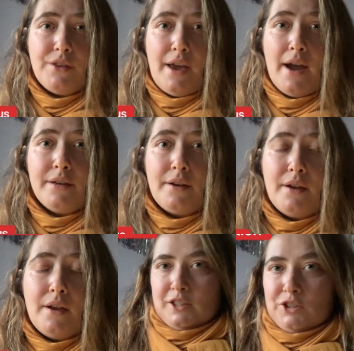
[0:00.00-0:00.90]
that.
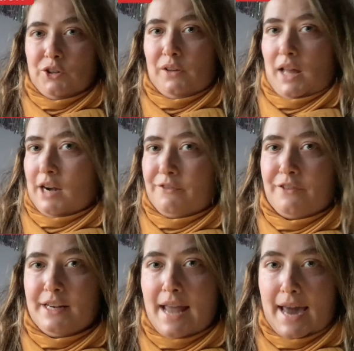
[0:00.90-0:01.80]
So a lot of
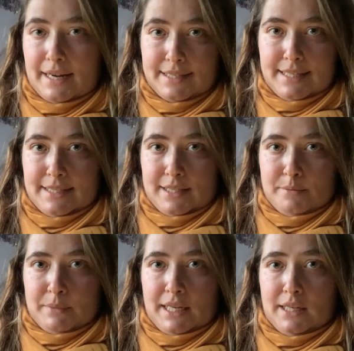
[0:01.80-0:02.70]

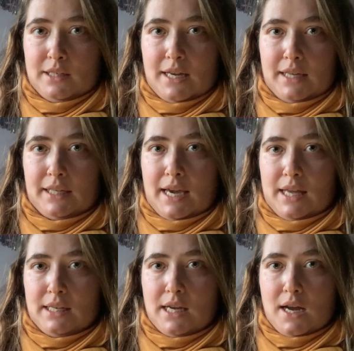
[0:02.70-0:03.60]
fanaticism
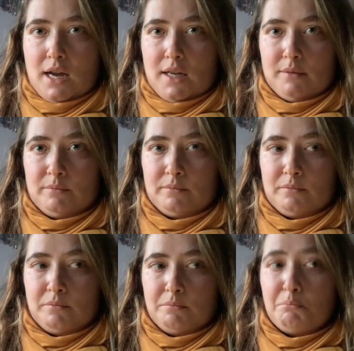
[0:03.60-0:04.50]
can
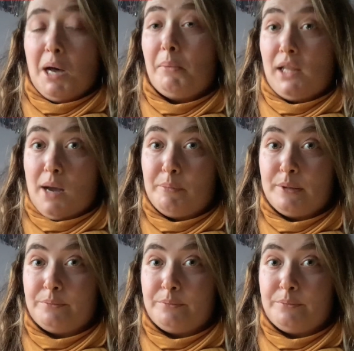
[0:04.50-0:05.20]
bubble up.